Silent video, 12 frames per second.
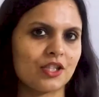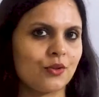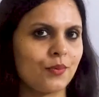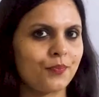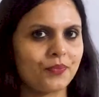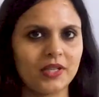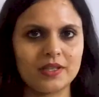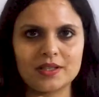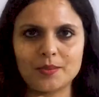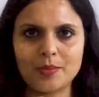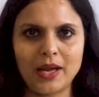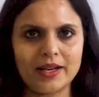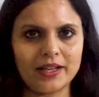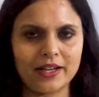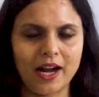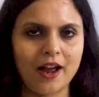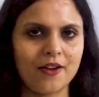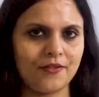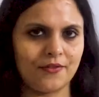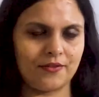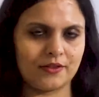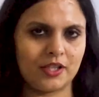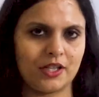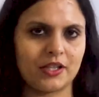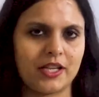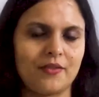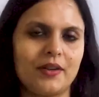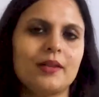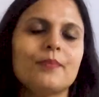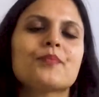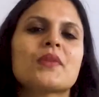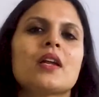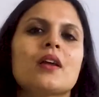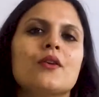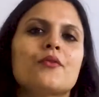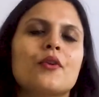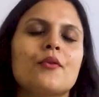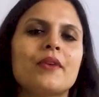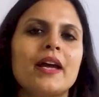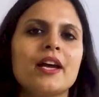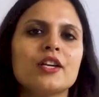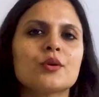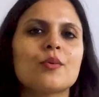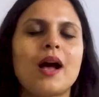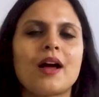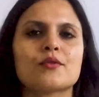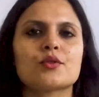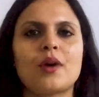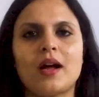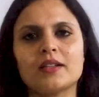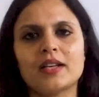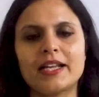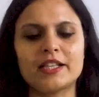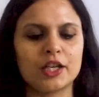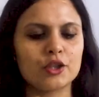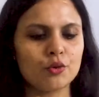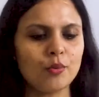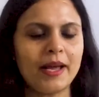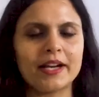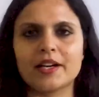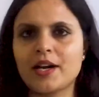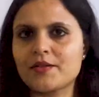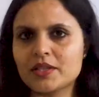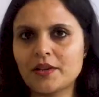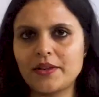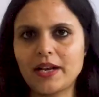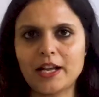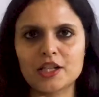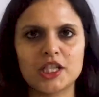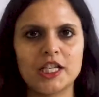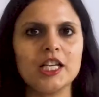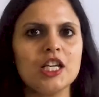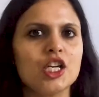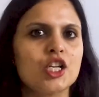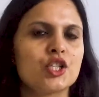So there is a paragraph given from where you have to underline. There are two paragraphs given actually.